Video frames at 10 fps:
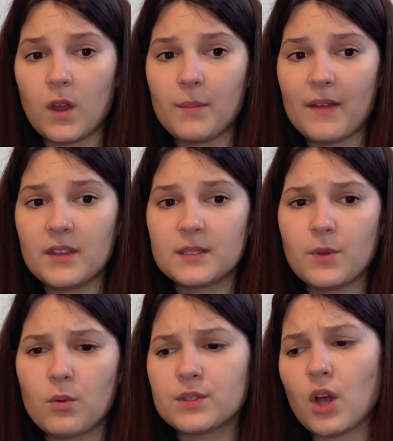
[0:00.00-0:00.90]
about this
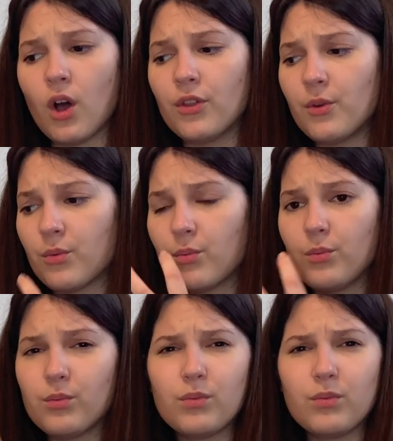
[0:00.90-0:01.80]
book was all the
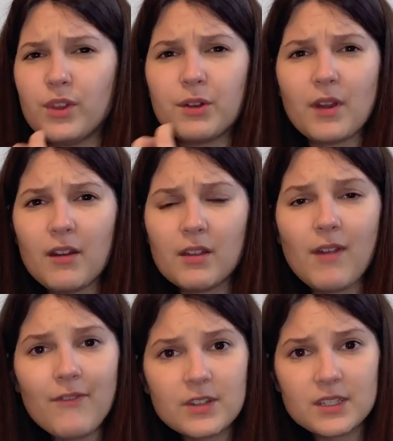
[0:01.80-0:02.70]
literary
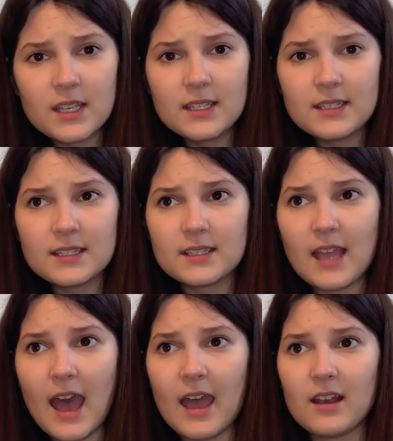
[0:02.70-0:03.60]
references
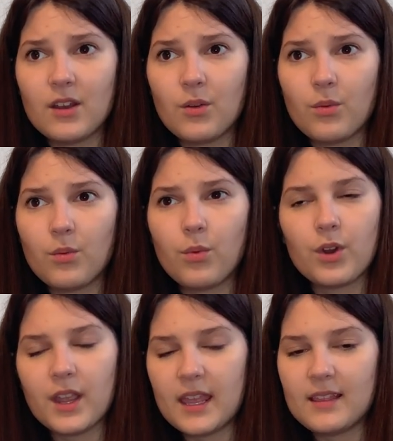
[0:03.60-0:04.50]
that
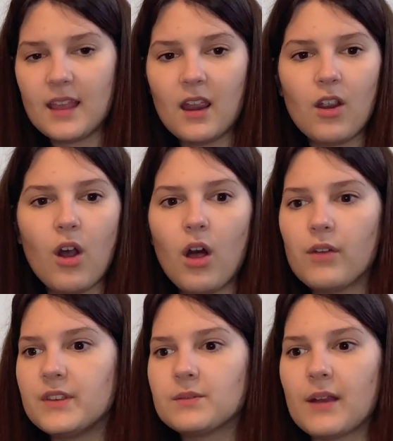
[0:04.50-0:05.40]
were in there, all
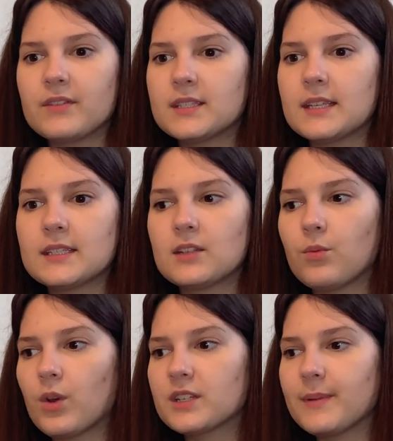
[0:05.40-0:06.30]
of these references to
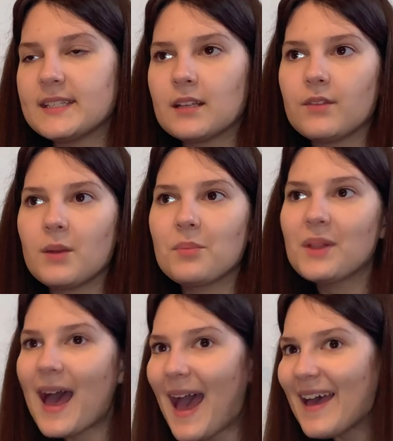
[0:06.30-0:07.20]
works by Sylvia
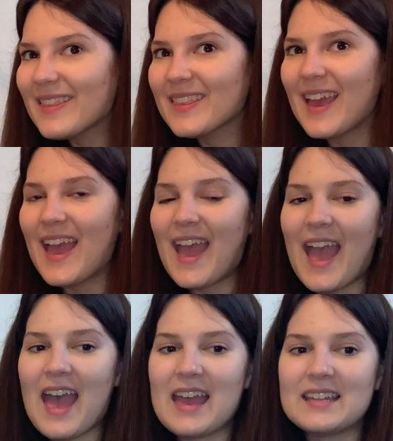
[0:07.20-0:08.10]
Plath
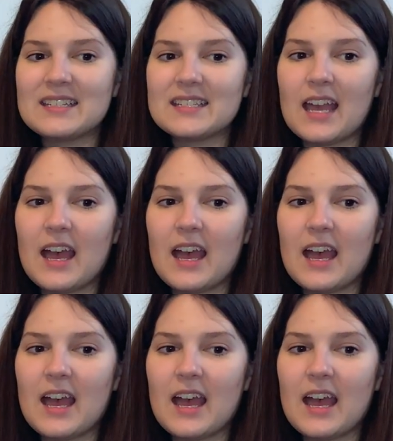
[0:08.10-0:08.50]
and